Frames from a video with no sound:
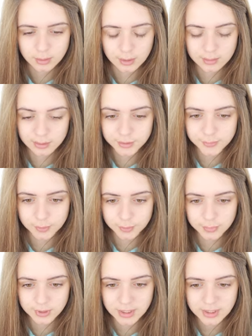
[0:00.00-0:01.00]
At least for
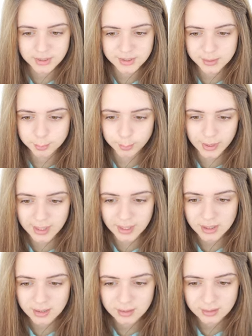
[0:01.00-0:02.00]
me,
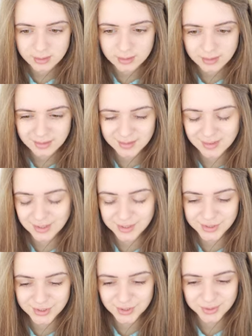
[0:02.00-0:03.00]
Spain
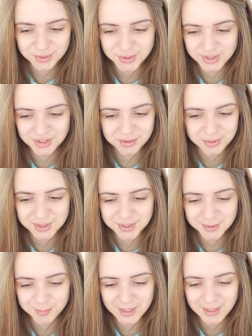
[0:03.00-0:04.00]
isn't considered
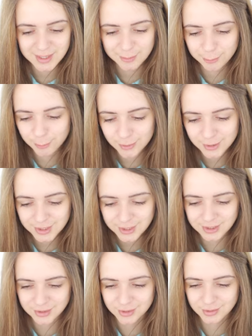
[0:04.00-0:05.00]
to be a foreign
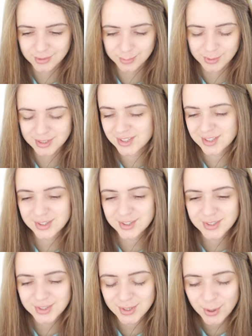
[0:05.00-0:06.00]
country because it's
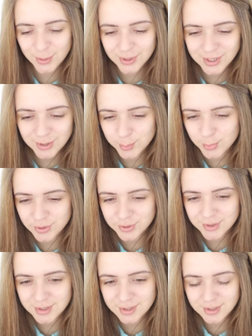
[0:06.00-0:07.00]
so near
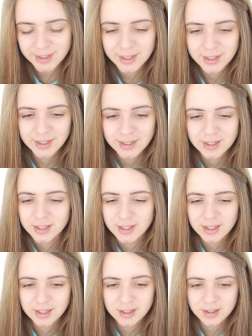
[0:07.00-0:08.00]
Portugal,
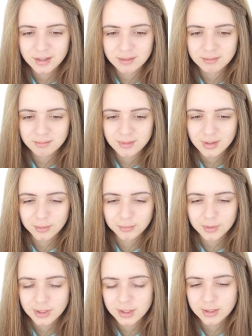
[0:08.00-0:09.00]
and I
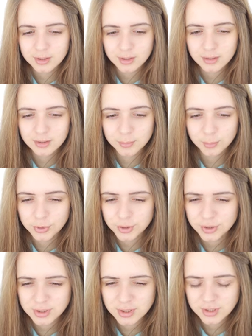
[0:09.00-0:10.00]
feel like
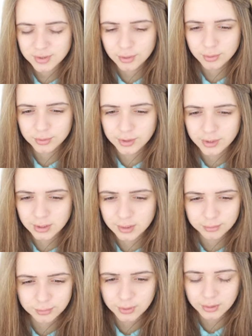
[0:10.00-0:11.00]
Portuguese go there
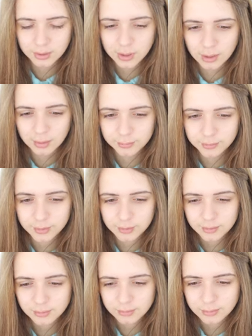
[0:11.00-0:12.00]
very
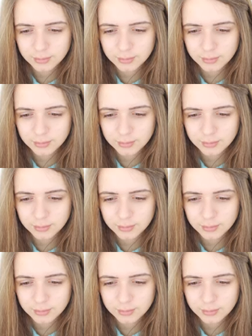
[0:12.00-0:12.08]
often,